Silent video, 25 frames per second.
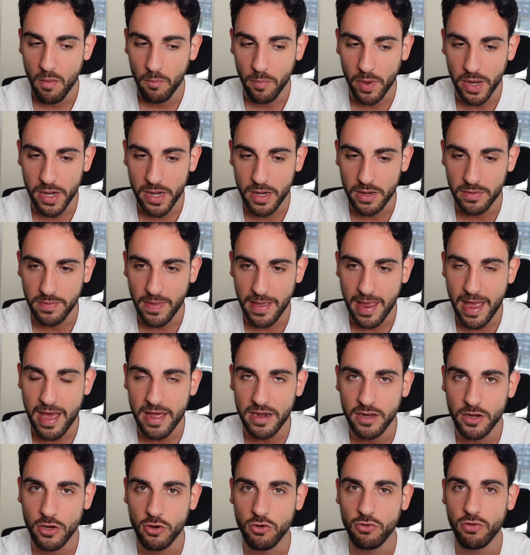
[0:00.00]
but they
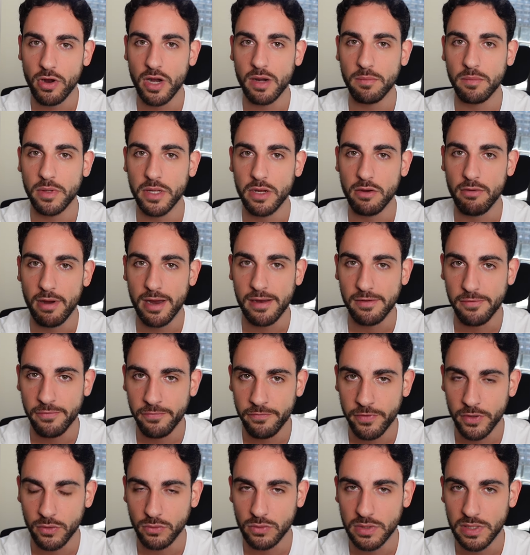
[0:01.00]
had incredibly great
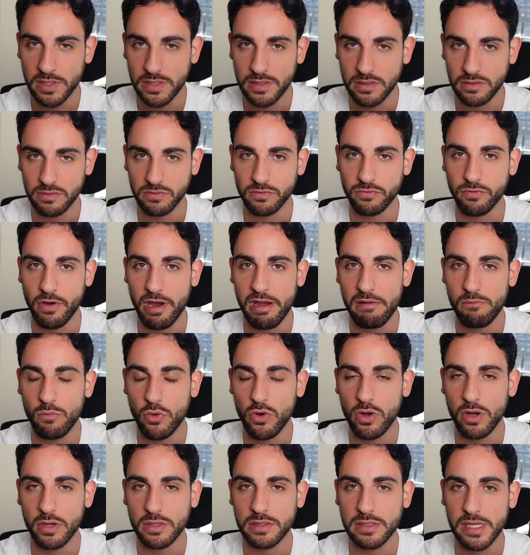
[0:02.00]
filters and
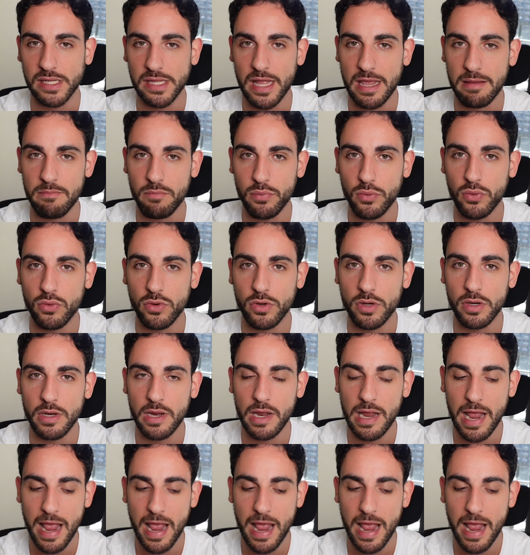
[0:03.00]
frameworks that they put